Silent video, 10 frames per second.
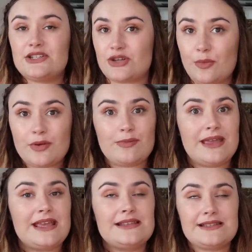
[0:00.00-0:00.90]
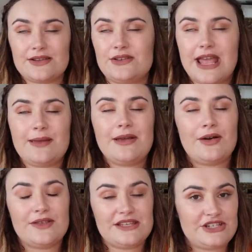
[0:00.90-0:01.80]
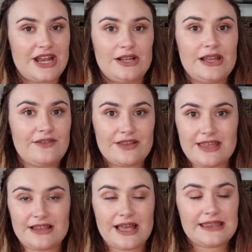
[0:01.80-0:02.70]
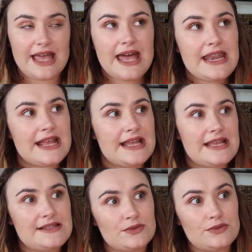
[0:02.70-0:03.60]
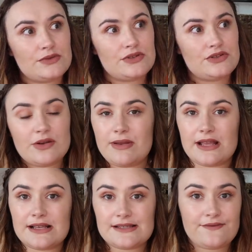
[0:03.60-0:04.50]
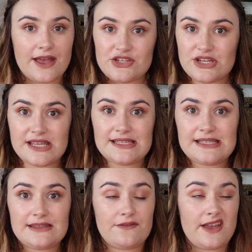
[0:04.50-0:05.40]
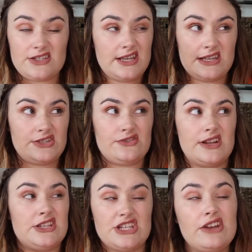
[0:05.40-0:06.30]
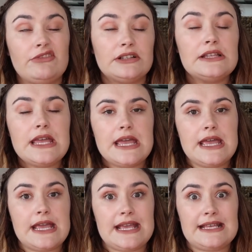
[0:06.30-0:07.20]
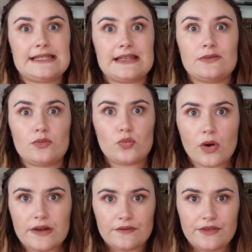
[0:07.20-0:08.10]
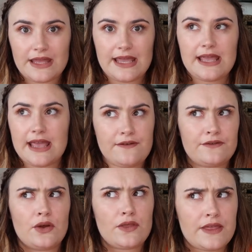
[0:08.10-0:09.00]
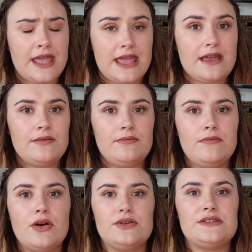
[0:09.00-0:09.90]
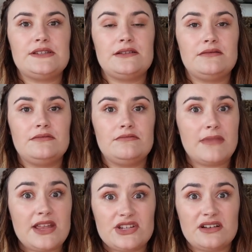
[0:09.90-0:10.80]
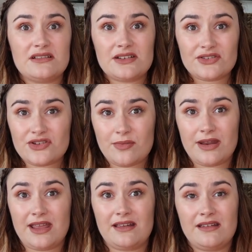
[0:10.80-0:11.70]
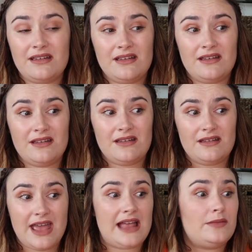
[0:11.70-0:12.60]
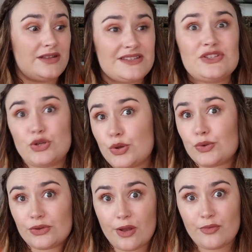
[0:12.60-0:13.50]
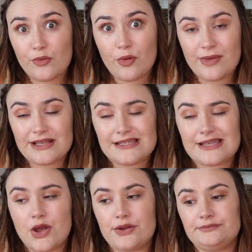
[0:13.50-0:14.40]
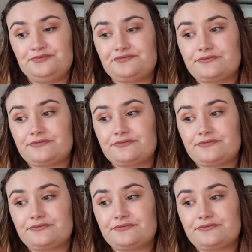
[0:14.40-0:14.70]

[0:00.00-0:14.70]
shop with me's, you name it on this channel, everything like that is all contributing because fashion is, the fashion industry in general, is one of the, if not the, most major contributing elements to global warming. So